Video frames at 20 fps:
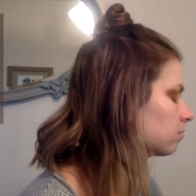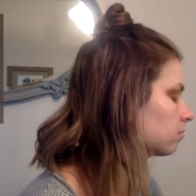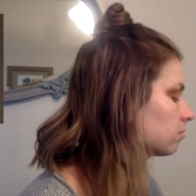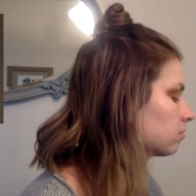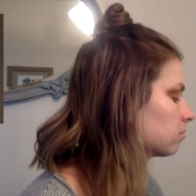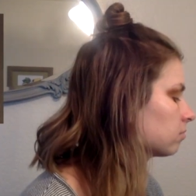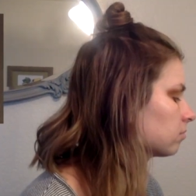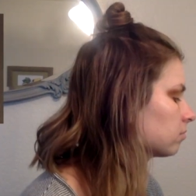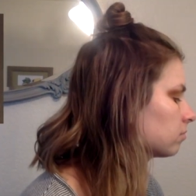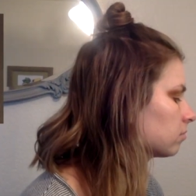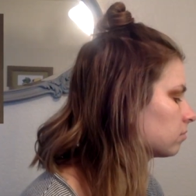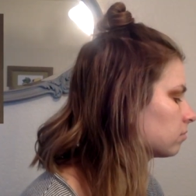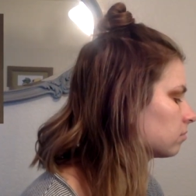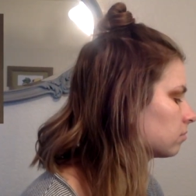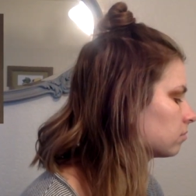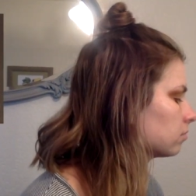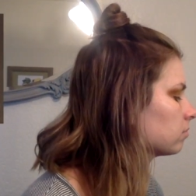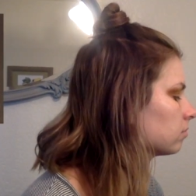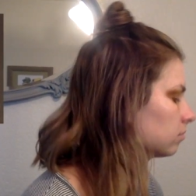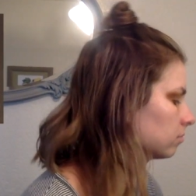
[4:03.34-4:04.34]
Kind of really
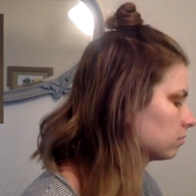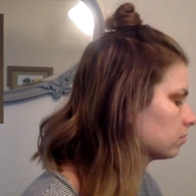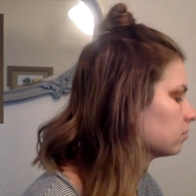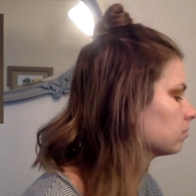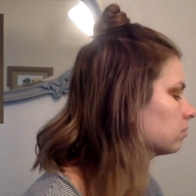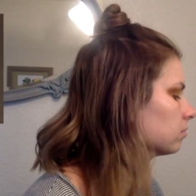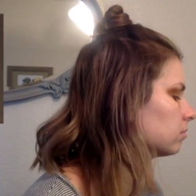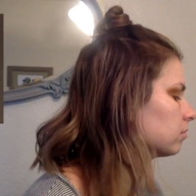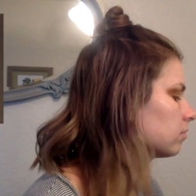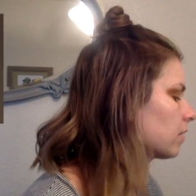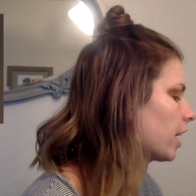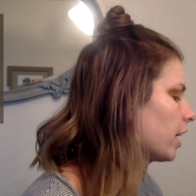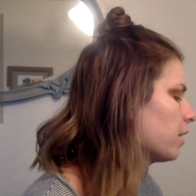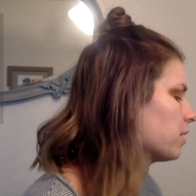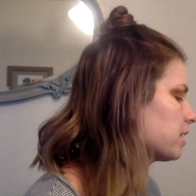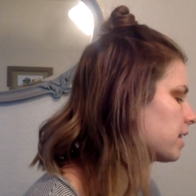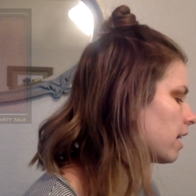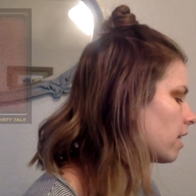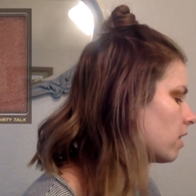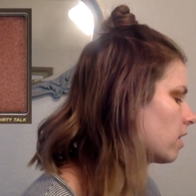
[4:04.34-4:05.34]
like this. Mm-hmm and
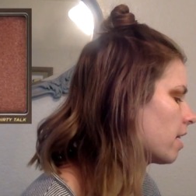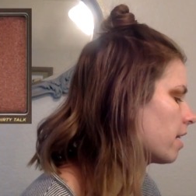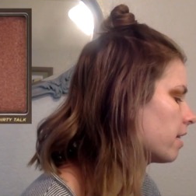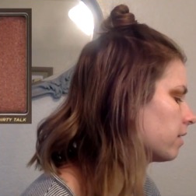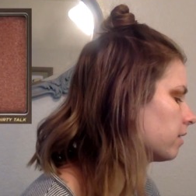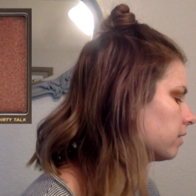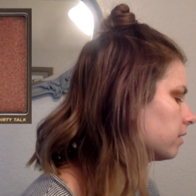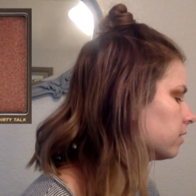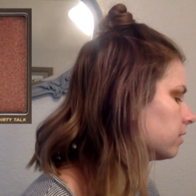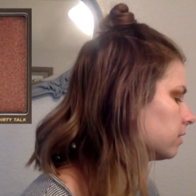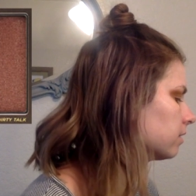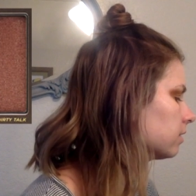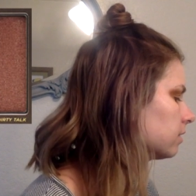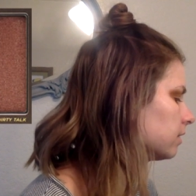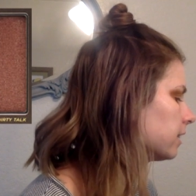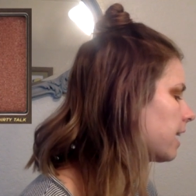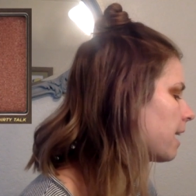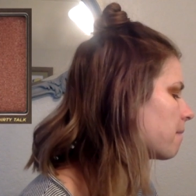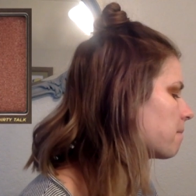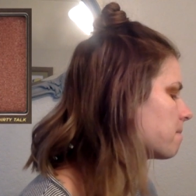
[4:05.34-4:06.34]
These blend it
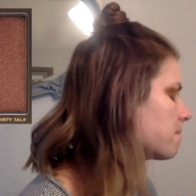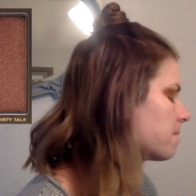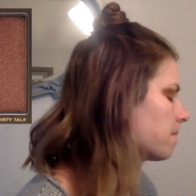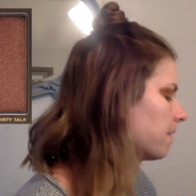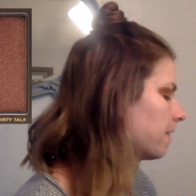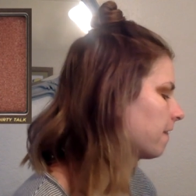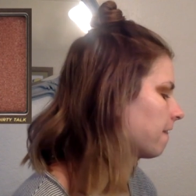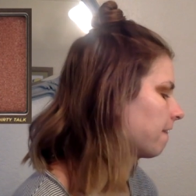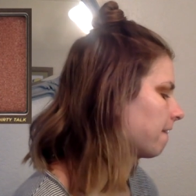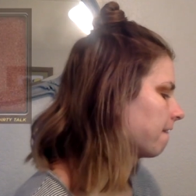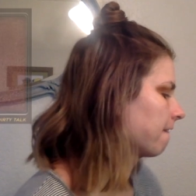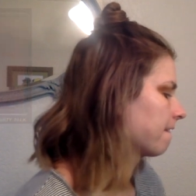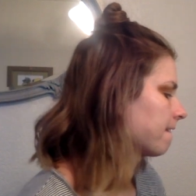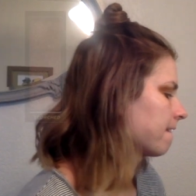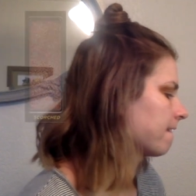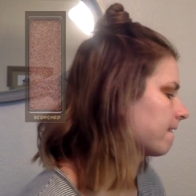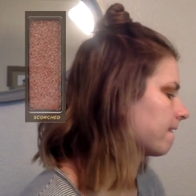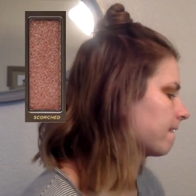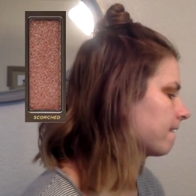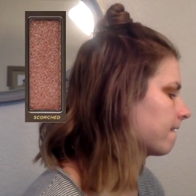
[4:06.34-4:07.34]
yeah. to this.
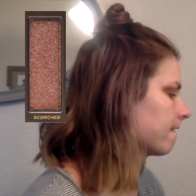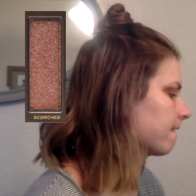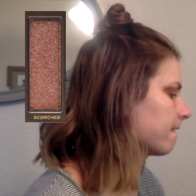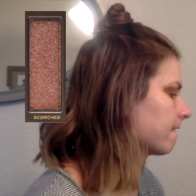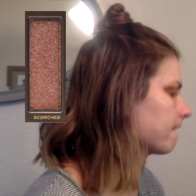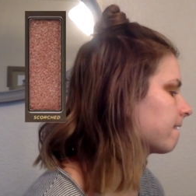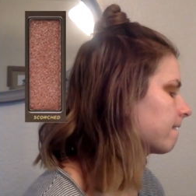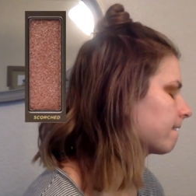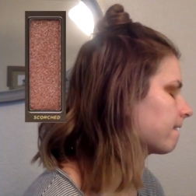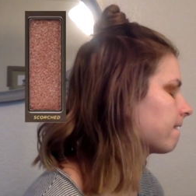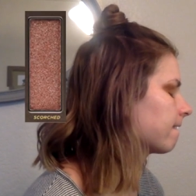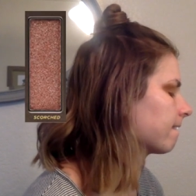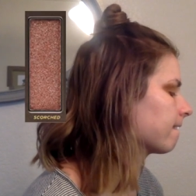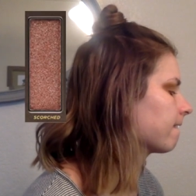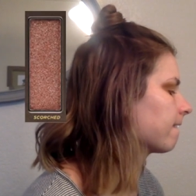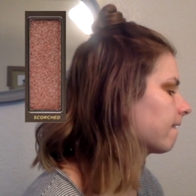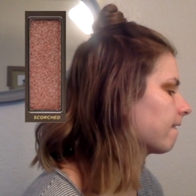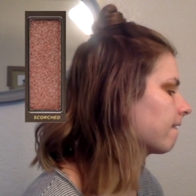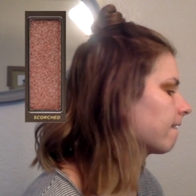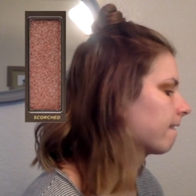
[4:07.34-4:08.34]
I feel like we could do a
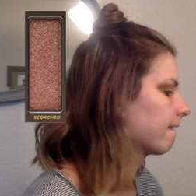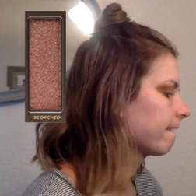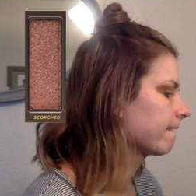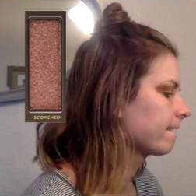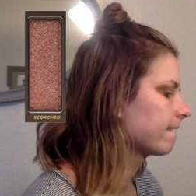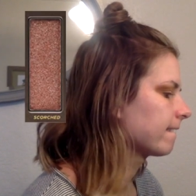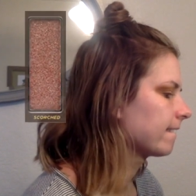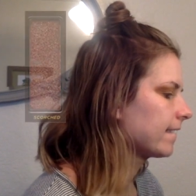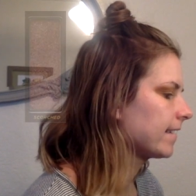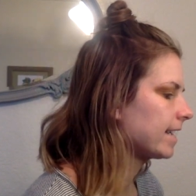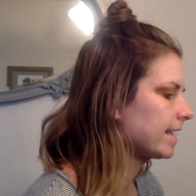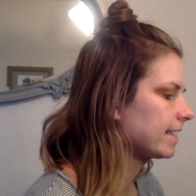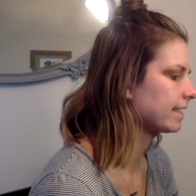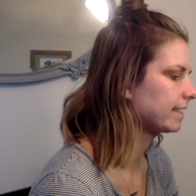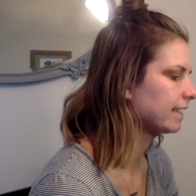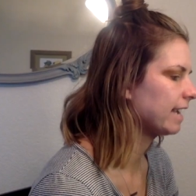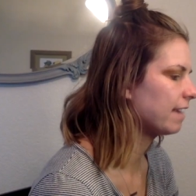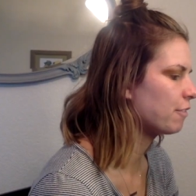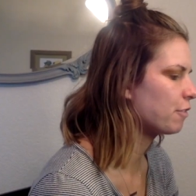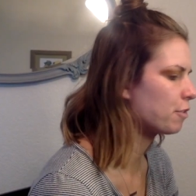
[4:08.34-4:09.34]
nice blend with those two.
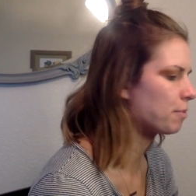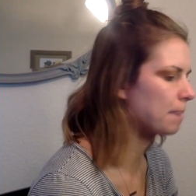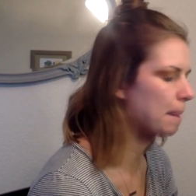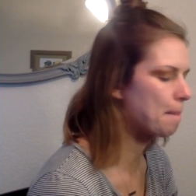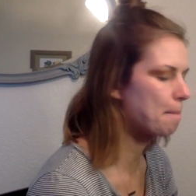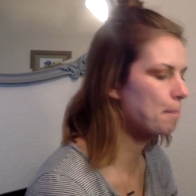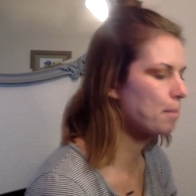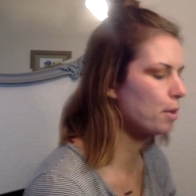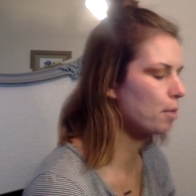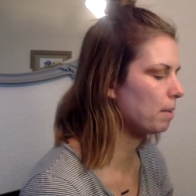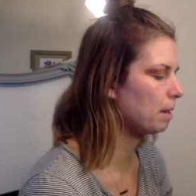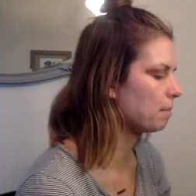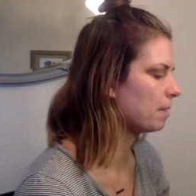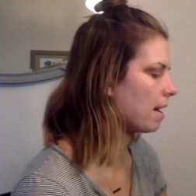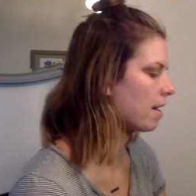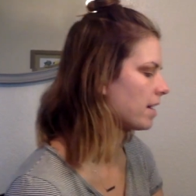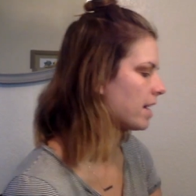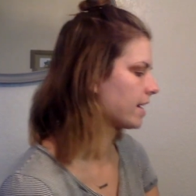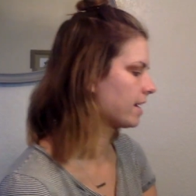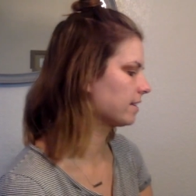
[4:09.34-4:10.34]
Even with my poopy
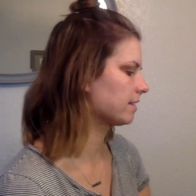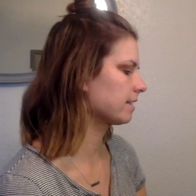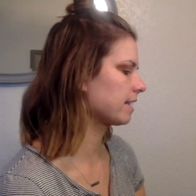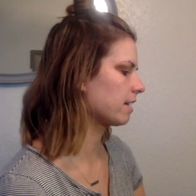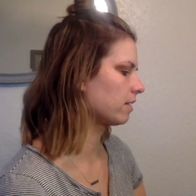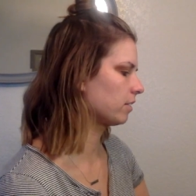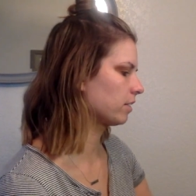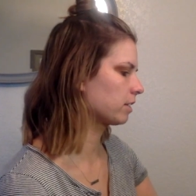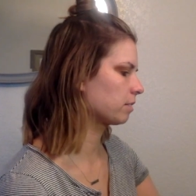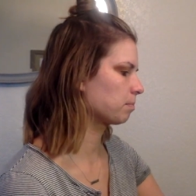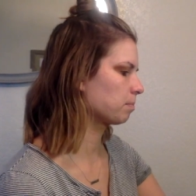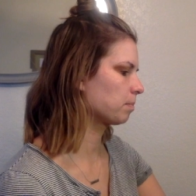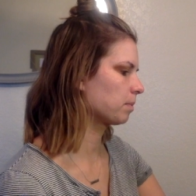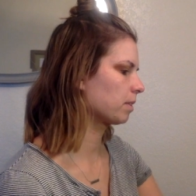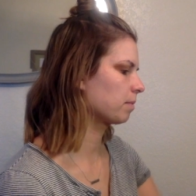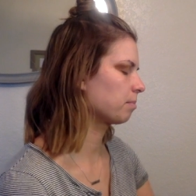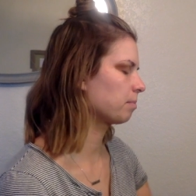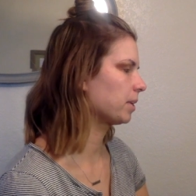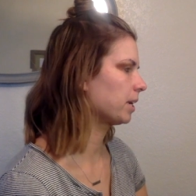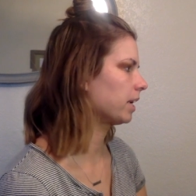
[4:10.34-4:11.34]
brown eyes, that looks
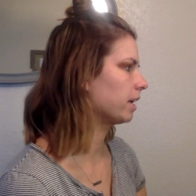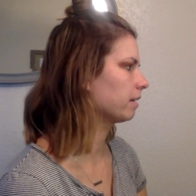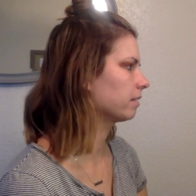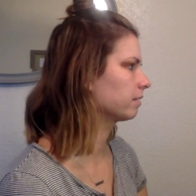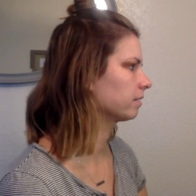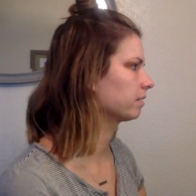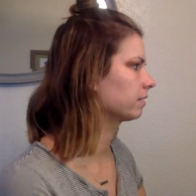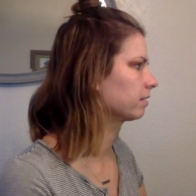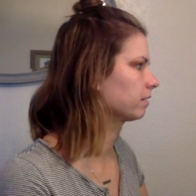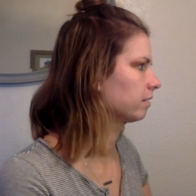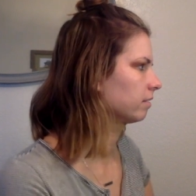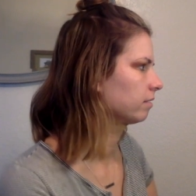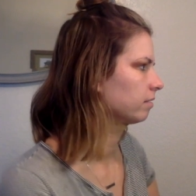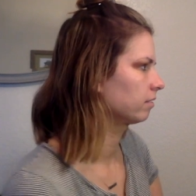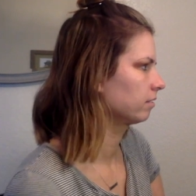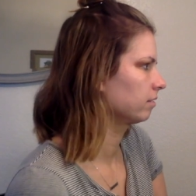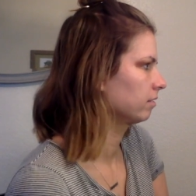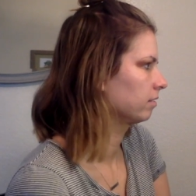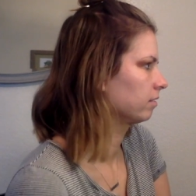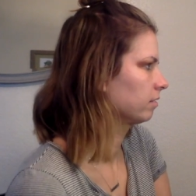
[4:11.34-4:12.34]
pretty.
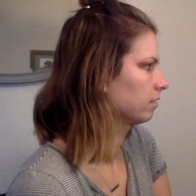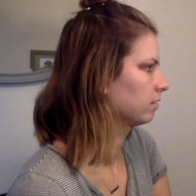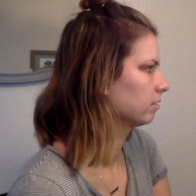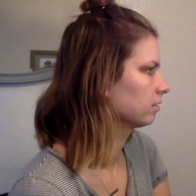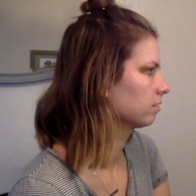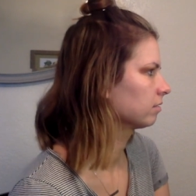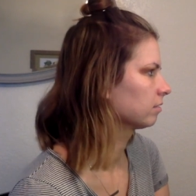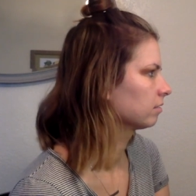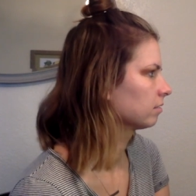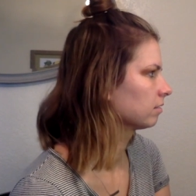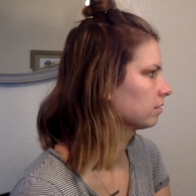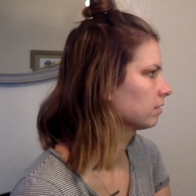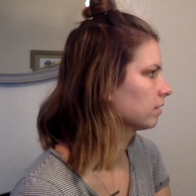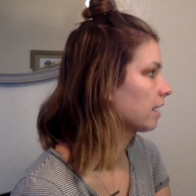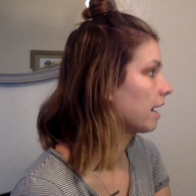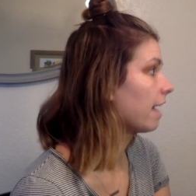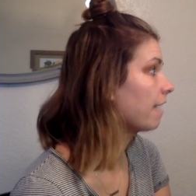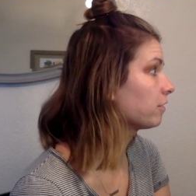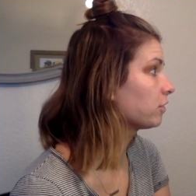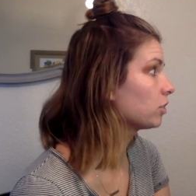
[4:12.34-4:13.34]
You have poopy brown eyes.
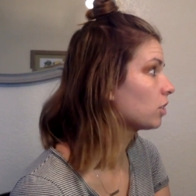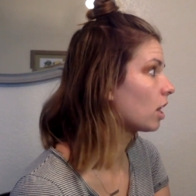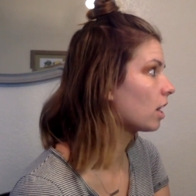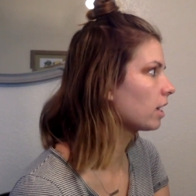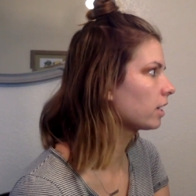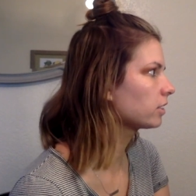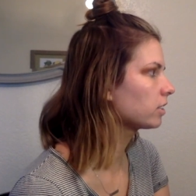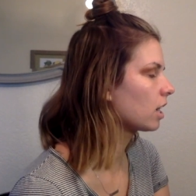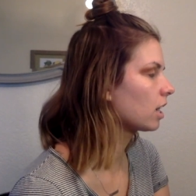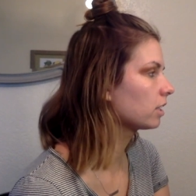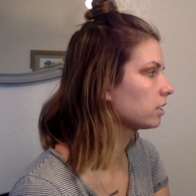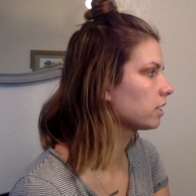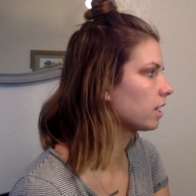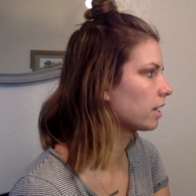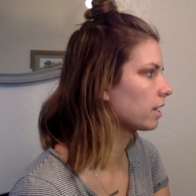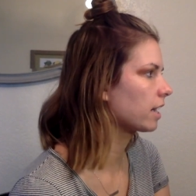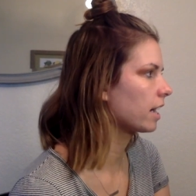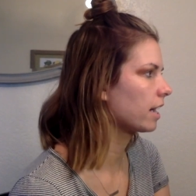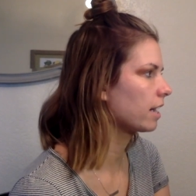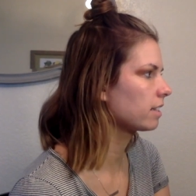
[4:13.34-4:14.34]
I have dark, dark,
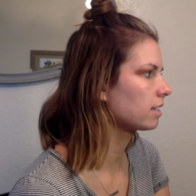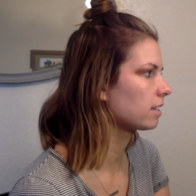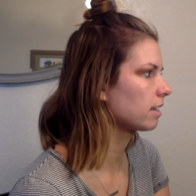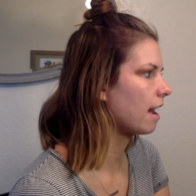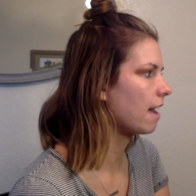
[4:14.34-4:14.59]
dark eyes.